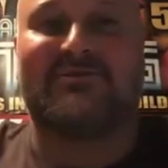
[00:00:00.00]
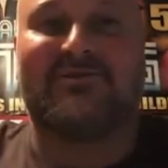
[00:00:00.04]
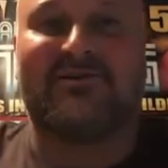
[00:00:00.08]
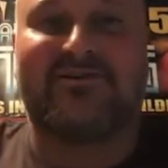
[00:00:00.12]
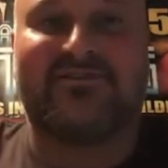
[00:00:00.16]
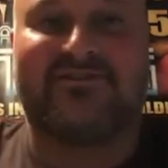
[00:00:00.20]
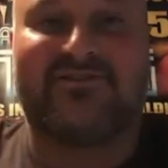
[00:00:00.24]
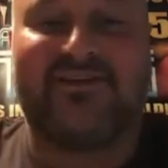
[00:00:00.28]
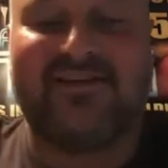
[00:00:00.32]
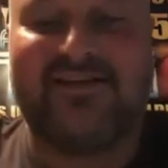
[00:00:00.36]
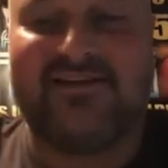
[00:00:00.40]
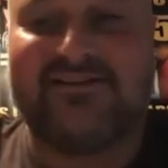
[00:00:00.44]
going
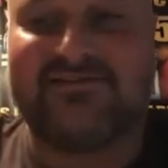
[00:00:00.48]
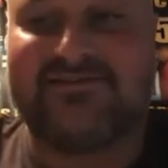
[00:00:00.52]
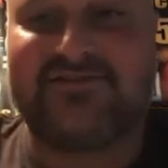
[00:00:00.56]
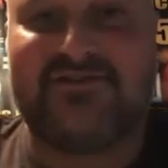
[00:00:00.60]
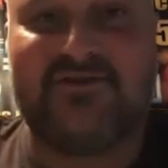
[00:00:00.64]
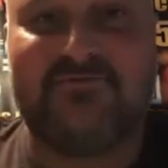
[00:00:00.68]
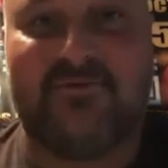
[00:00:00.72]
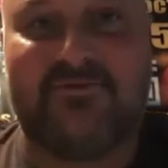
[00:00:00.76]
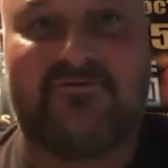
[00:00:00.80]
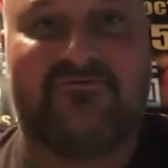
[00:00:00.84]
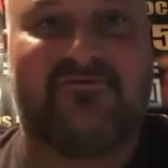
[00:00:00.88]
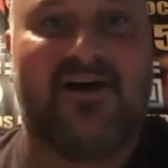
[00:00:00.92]
to say that
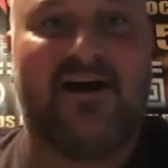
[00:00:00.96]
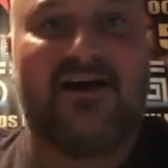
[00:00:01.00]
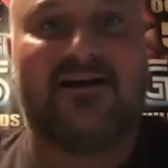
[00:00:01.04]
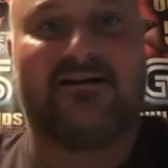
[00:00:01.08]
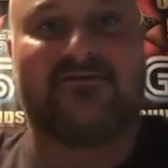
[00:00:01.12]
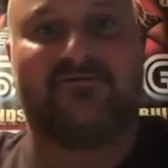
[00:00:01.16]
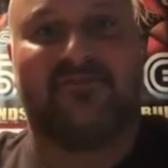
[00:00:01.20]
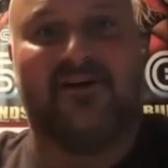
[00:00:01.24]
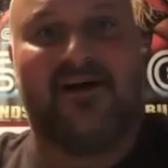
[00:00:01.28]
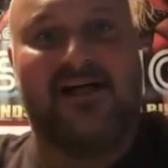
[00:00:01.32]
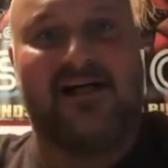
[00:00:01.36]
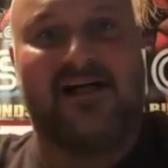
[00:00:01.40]
stupid
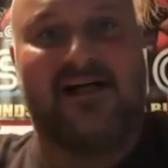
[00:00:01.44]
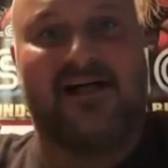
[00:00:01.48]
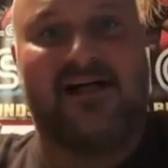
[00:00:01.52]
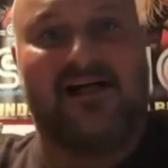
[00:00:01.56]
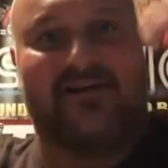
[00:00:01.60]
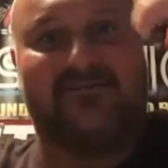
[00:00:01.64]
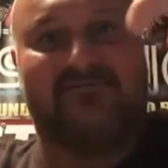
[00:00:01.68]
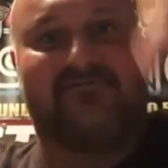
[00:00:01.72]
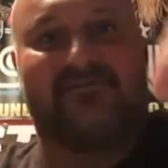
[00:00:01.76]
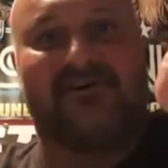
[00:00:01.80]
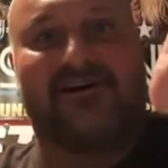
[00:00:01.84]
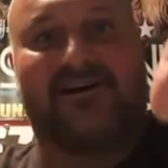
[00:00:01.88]

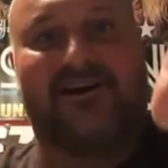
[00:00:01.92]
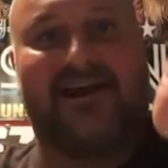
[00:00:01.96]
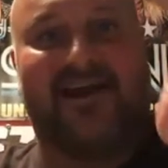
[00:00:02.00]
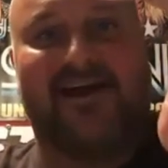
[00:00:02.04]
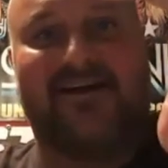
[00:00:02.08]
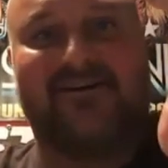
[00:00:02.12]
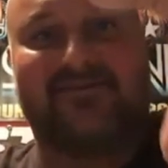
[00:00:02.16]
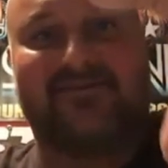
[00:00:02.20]
Firefly Funhouse.